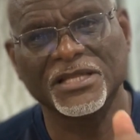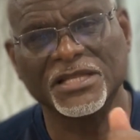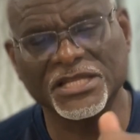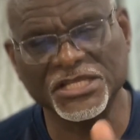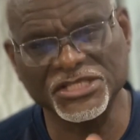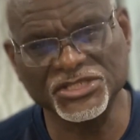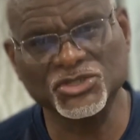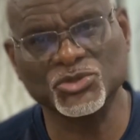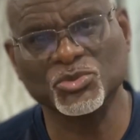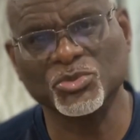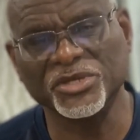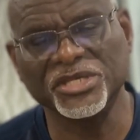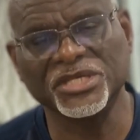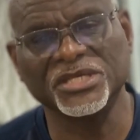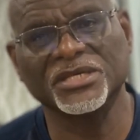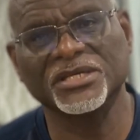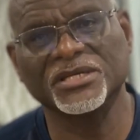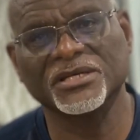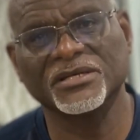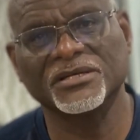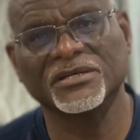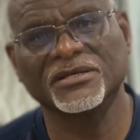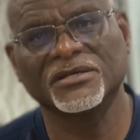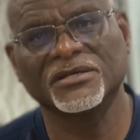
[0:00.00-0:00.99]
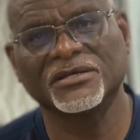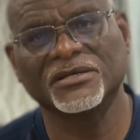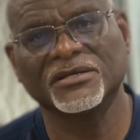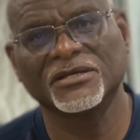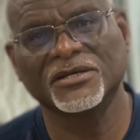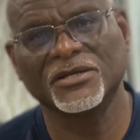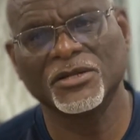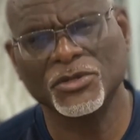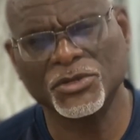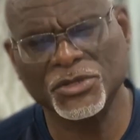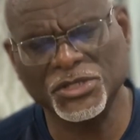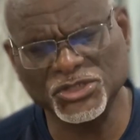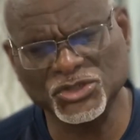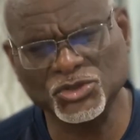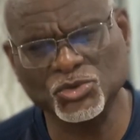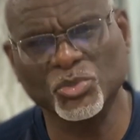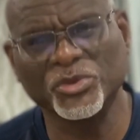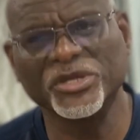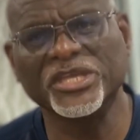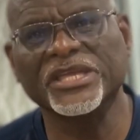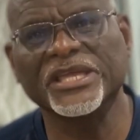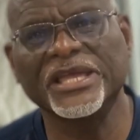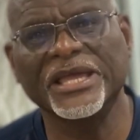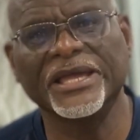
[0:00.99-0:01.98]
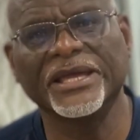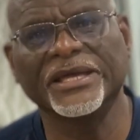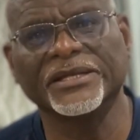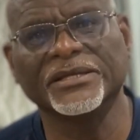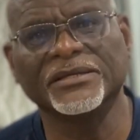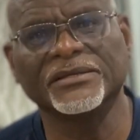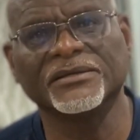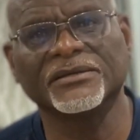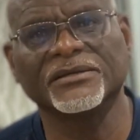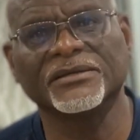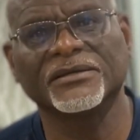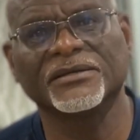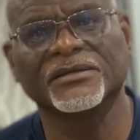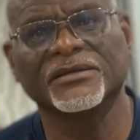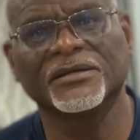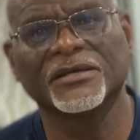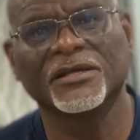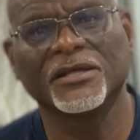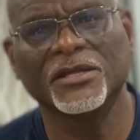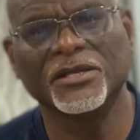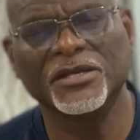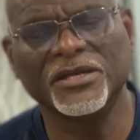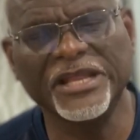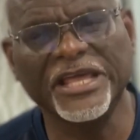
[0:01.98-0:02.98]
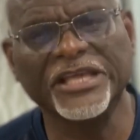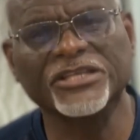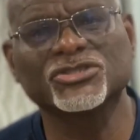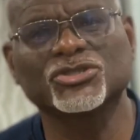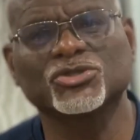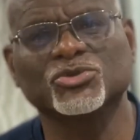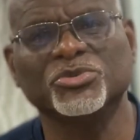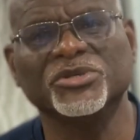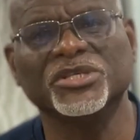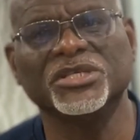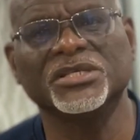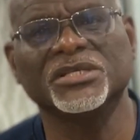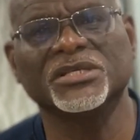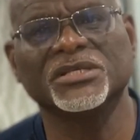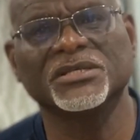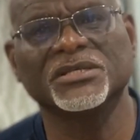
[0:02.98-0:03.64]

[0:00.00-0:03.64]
This week, this weekend, next week,